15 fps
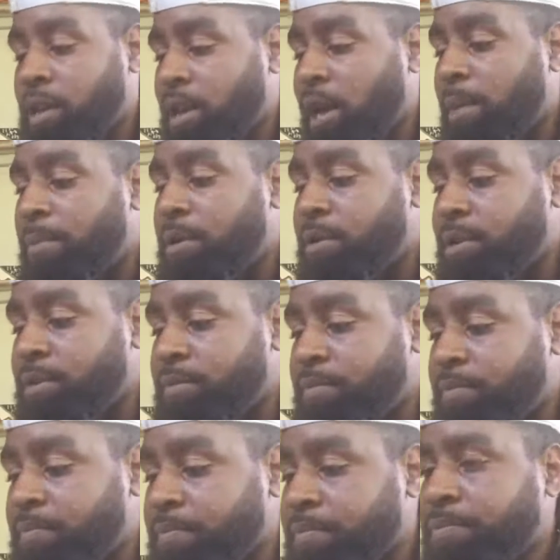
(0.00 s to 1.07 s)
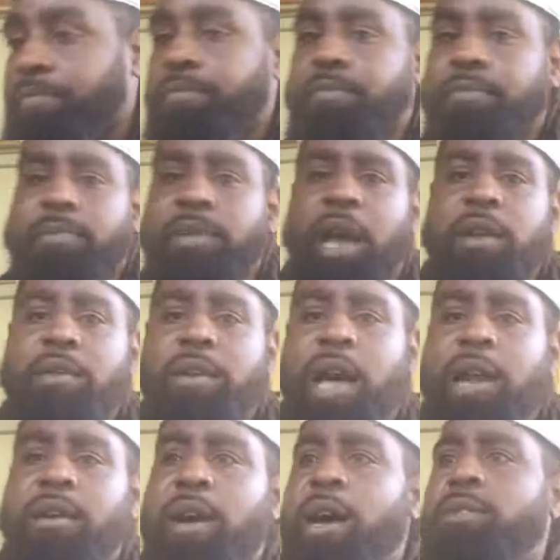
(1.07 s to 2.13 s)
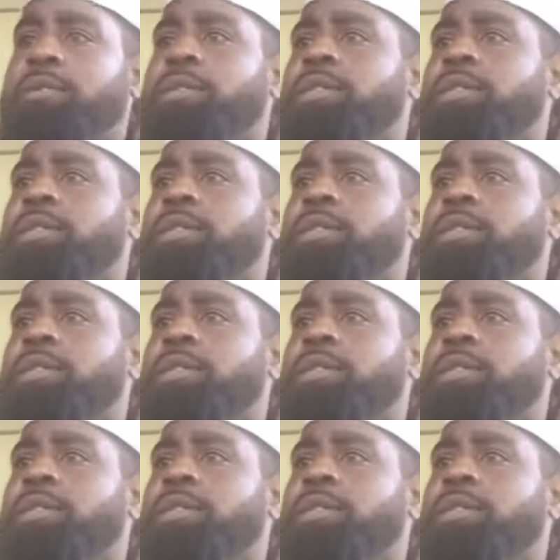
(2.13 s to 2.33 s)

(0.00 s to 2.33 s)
I'm on it. I don't